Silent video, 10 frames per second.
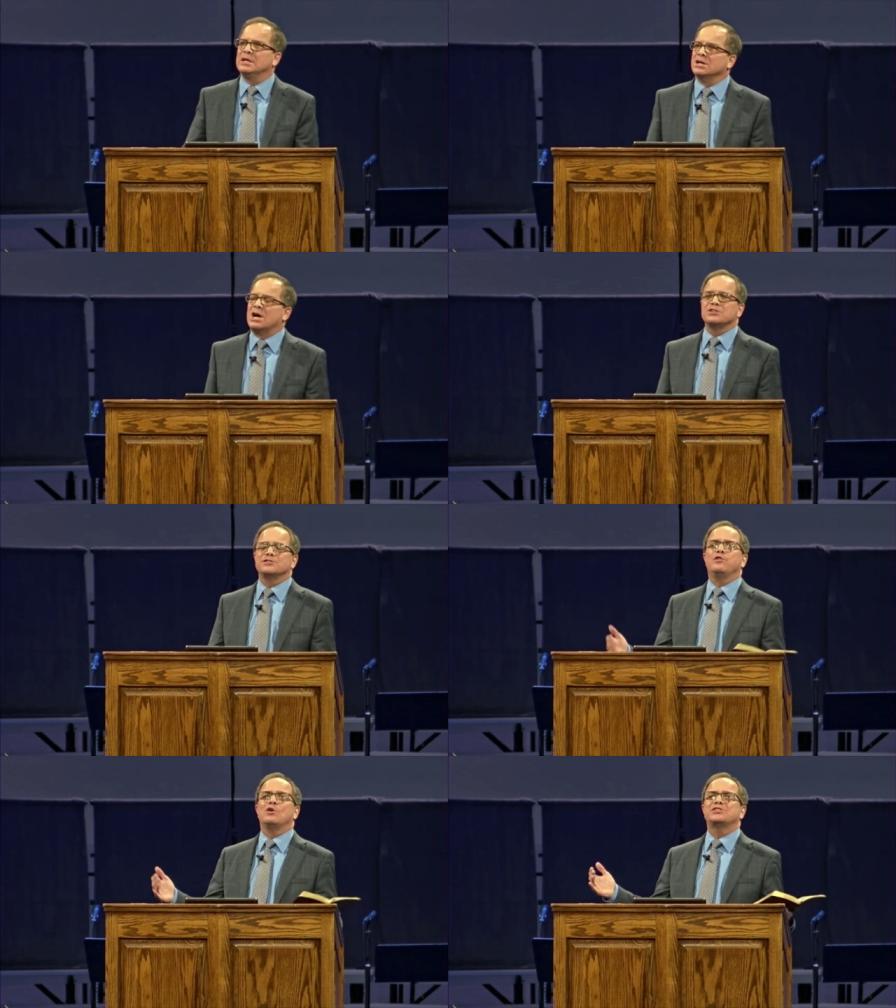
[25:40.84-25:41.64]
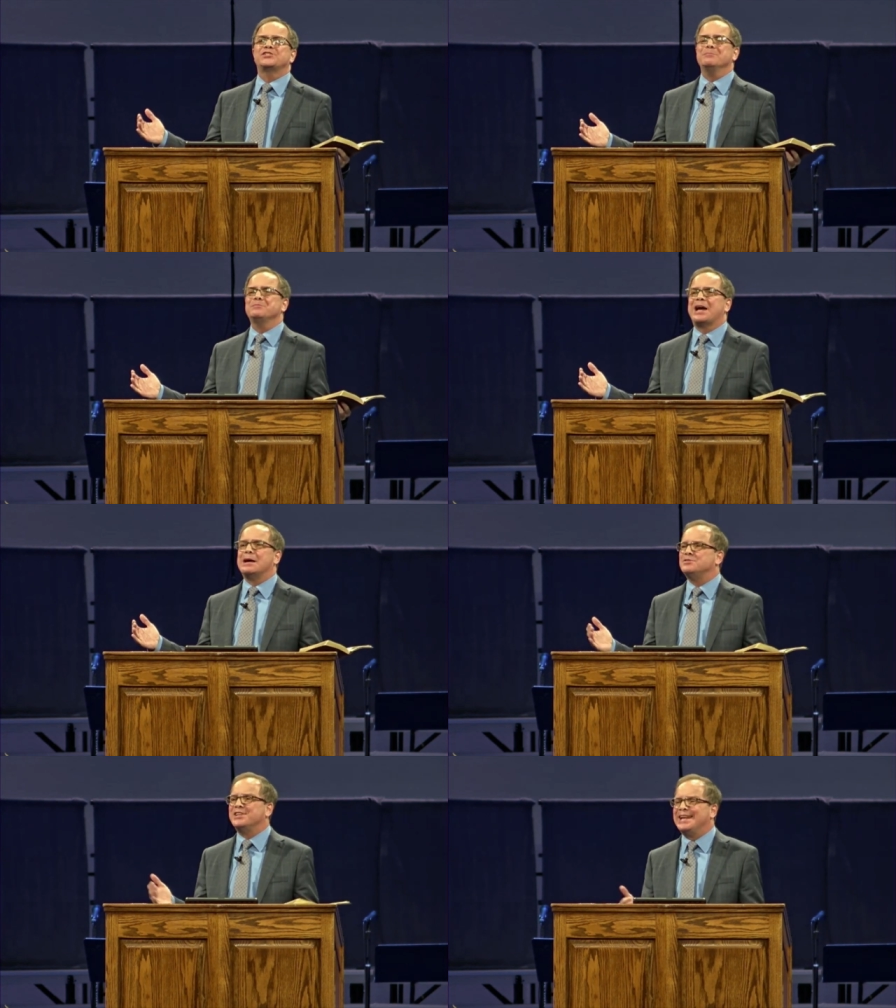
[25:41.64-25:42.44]
God's voice
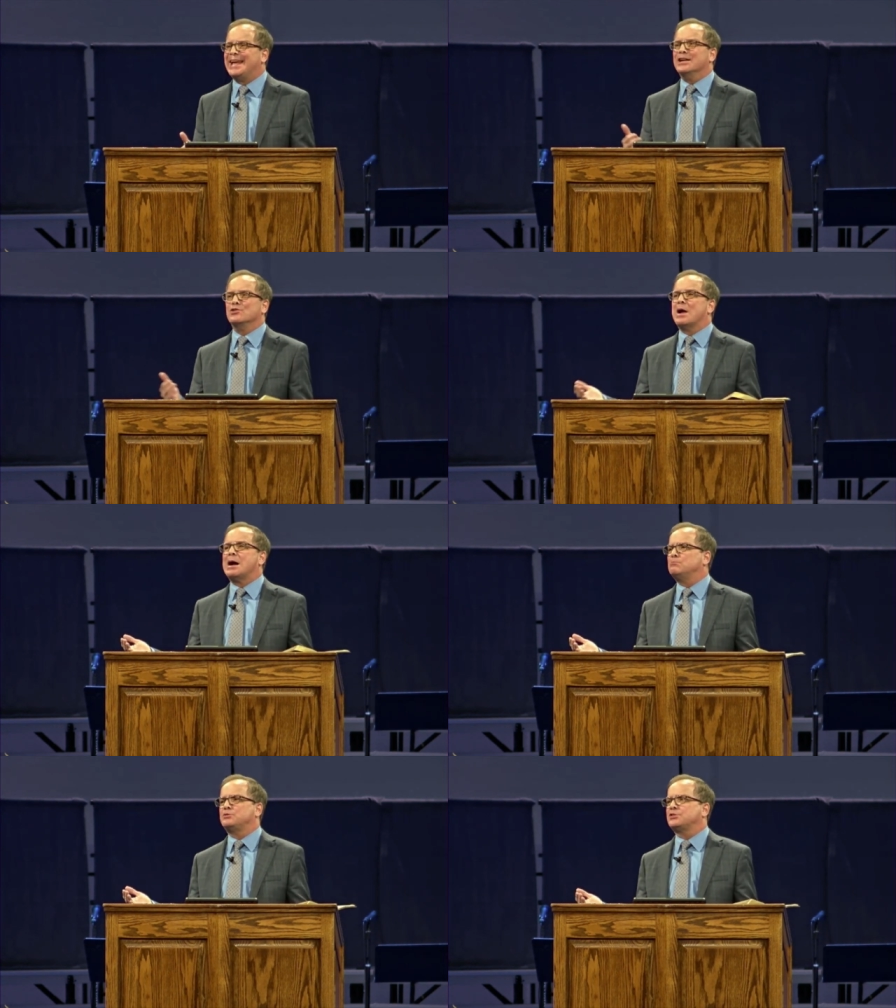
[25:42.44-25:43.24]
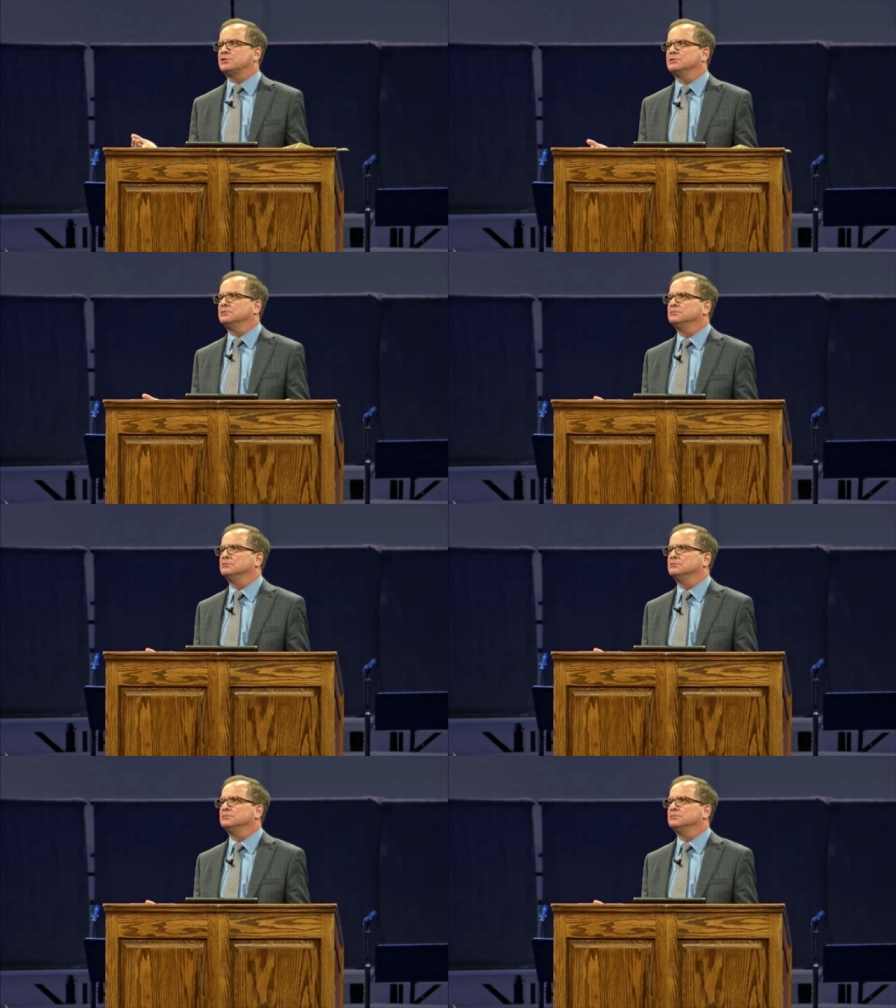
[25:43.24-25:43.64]
sometimes it interrupts.